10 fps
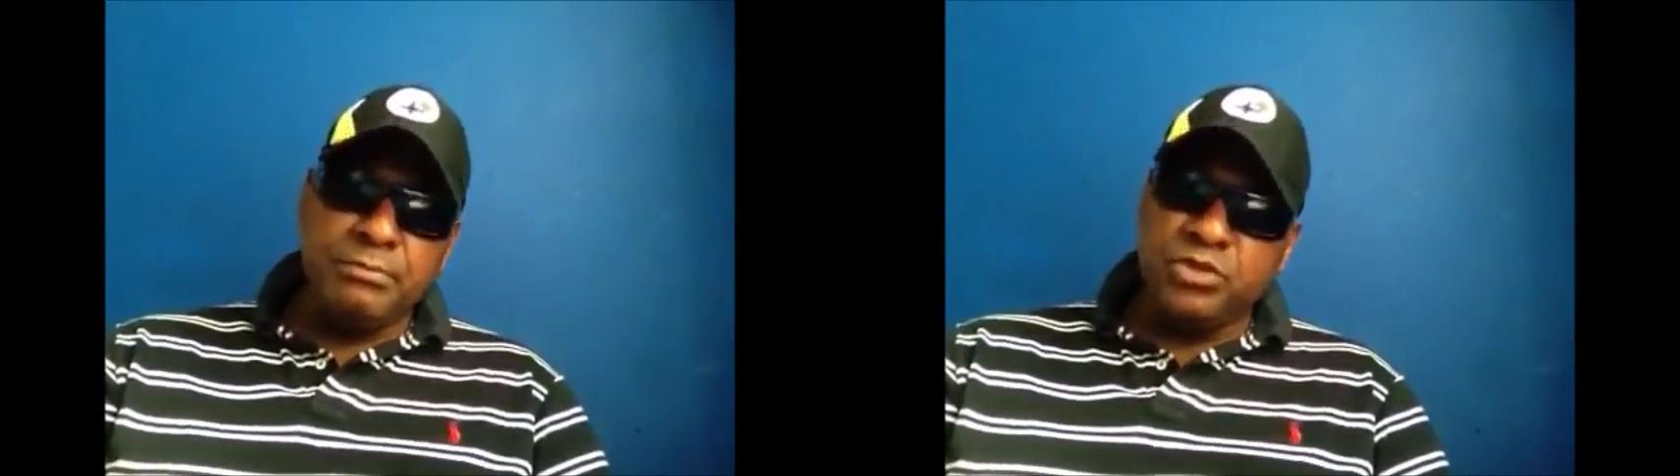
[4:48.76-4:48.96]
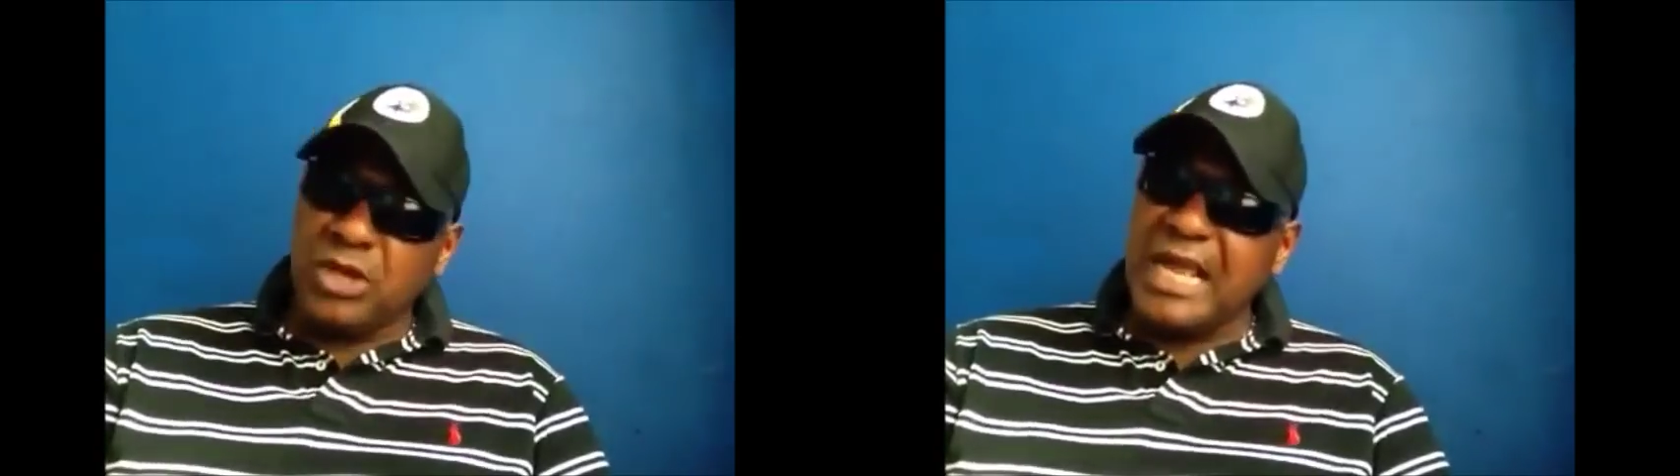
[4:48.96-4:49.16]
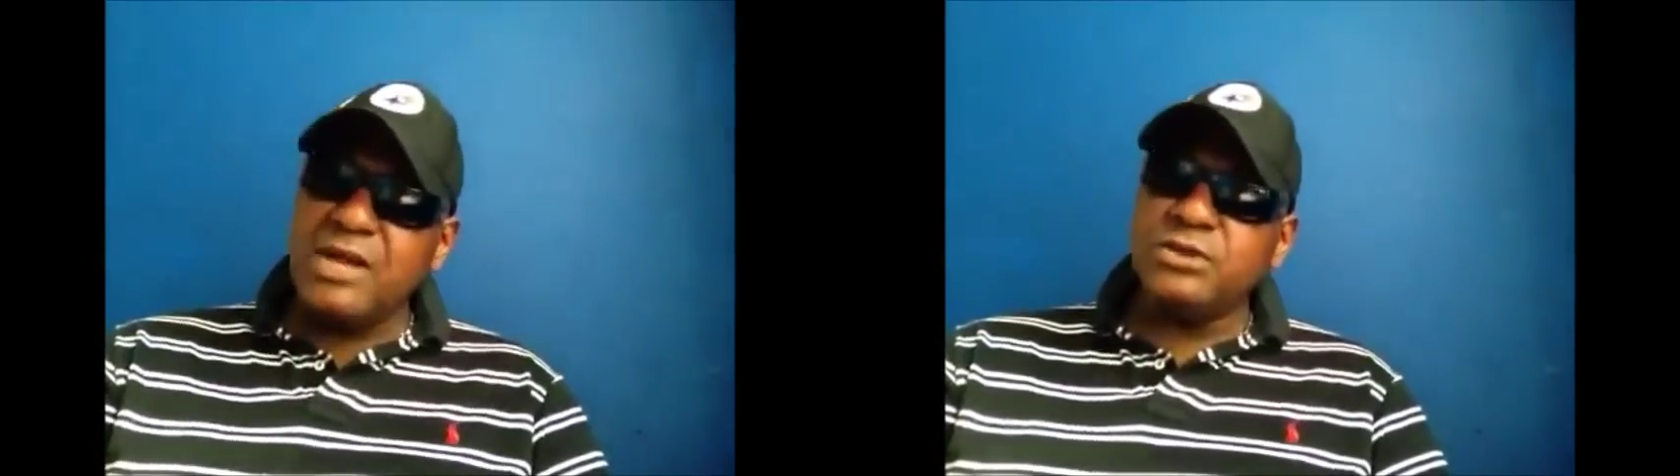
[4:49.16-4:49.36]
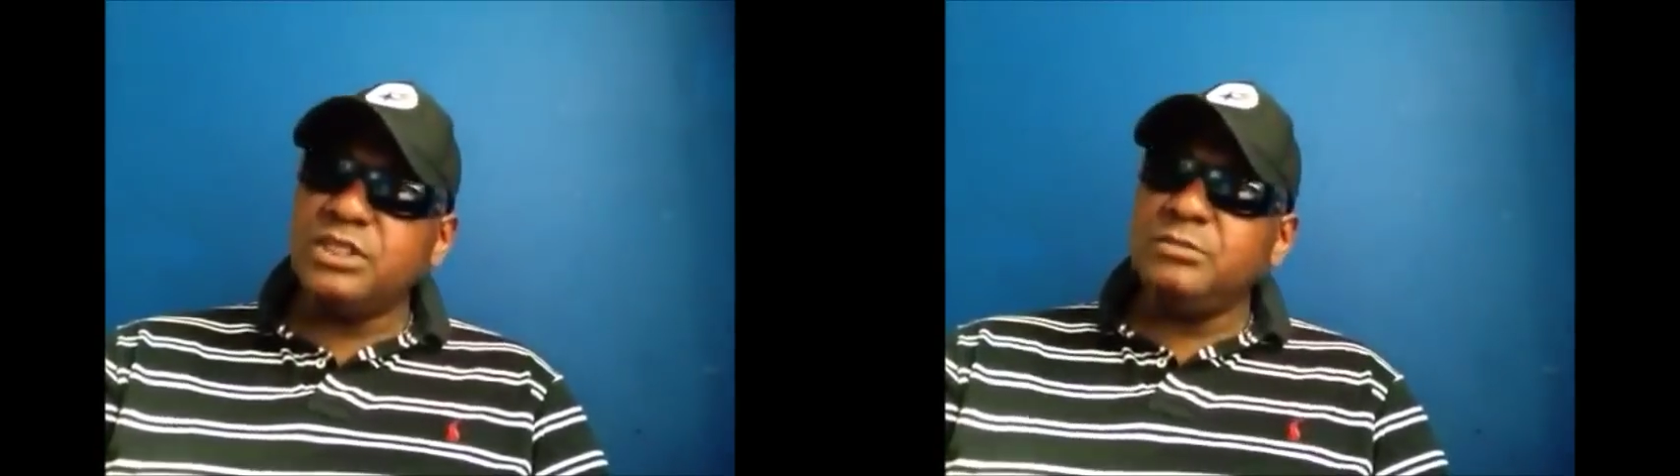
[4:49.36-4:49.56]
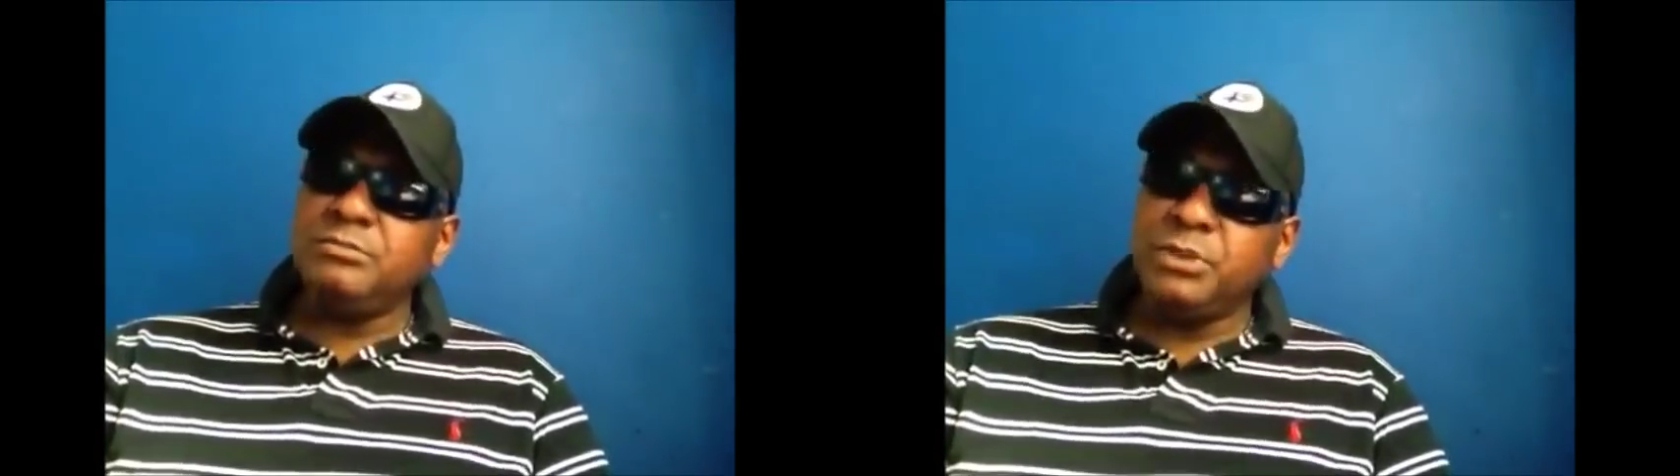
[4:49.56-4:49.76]
drowned
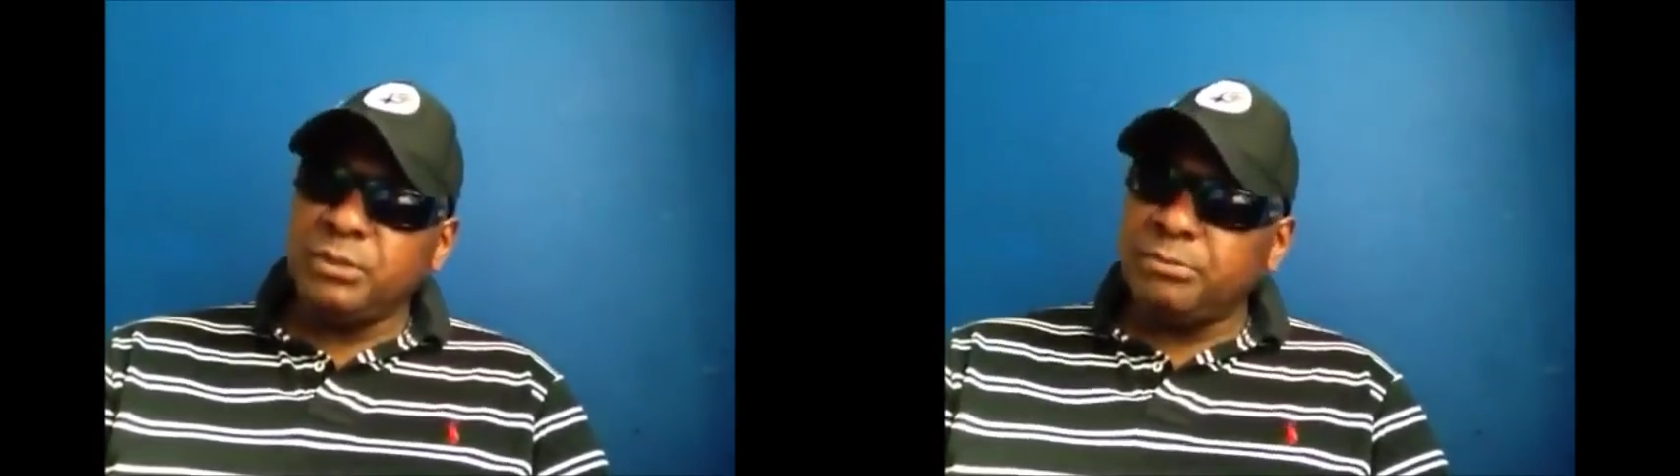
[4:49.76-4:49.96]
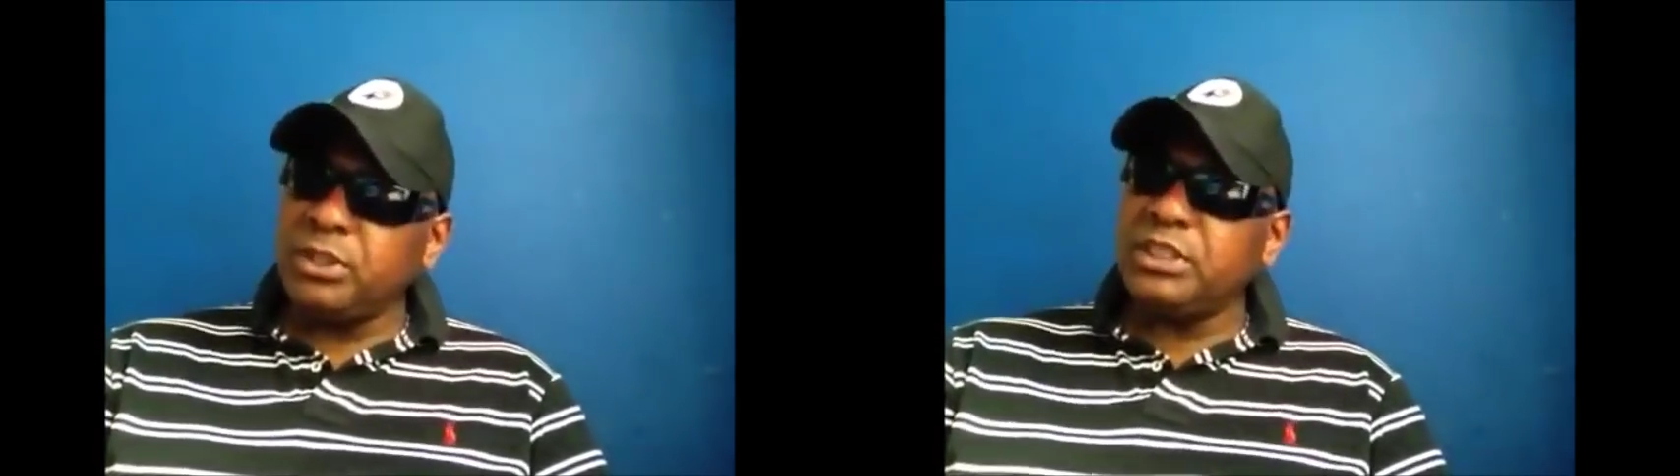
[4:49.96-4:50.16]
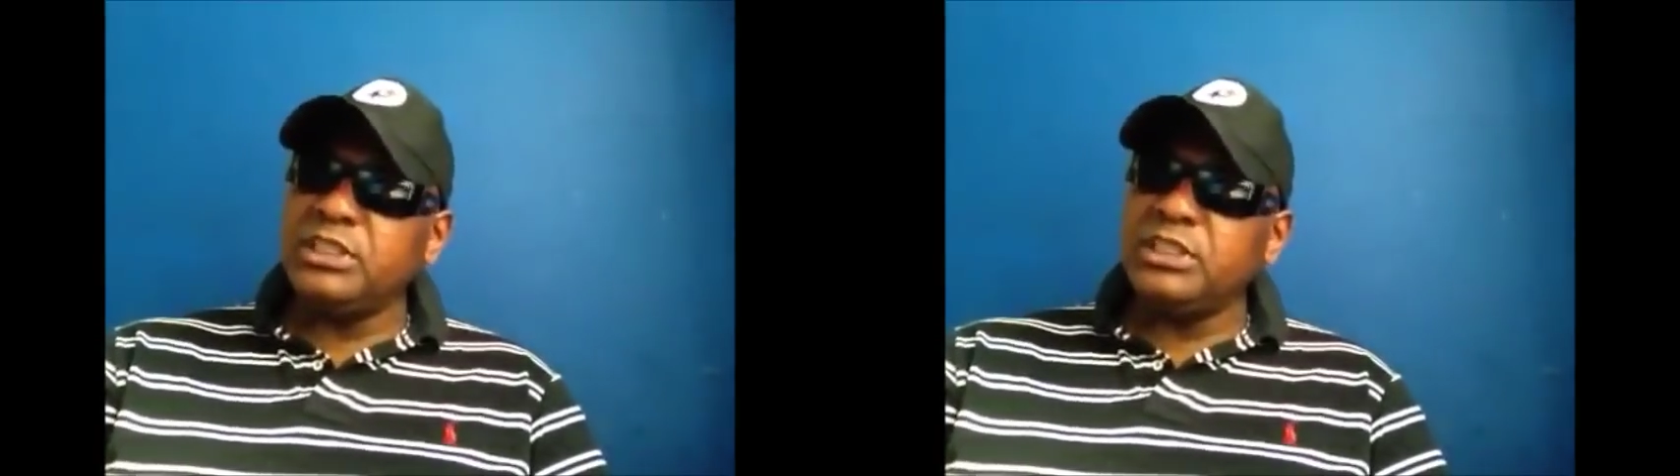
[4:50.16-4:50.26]
him, put a bullet